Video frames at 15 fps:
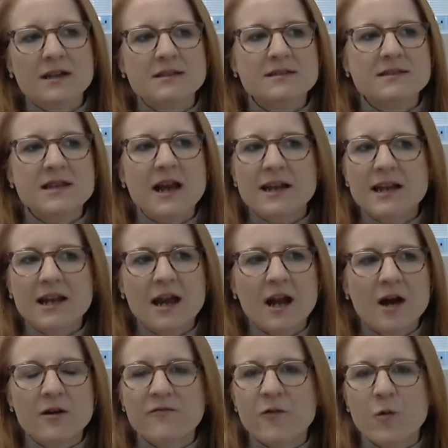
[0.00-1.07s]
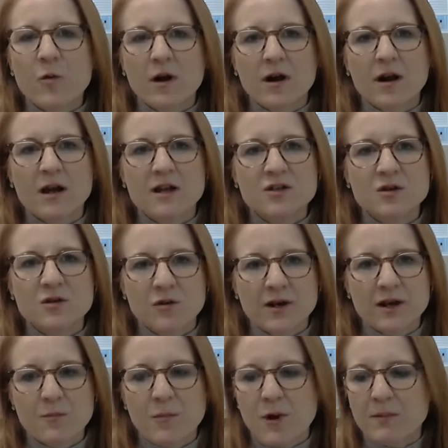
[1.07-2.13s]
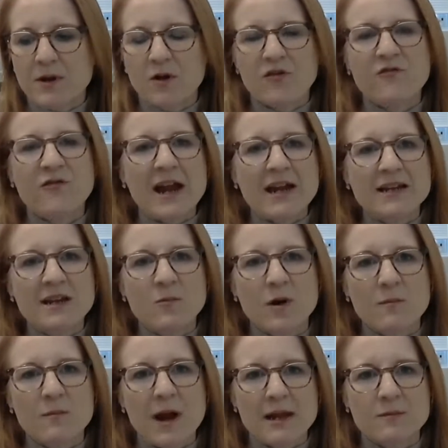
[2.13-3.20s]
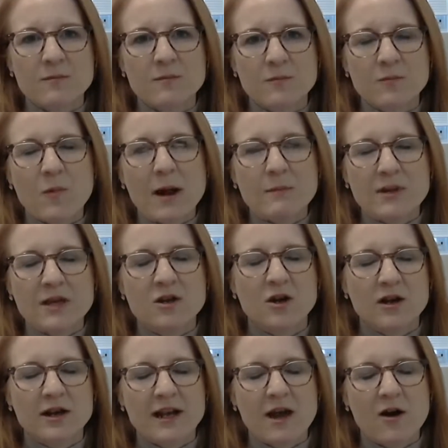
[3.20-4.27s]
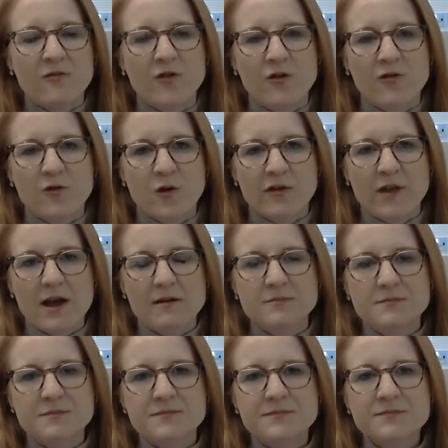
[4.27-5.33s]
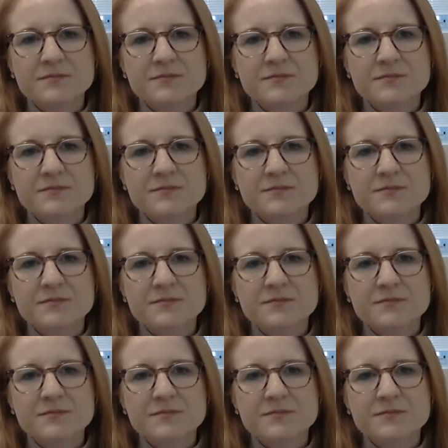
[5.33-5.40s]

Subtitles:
signing up for a tutoring appointment or finding what might be good and helpful for them?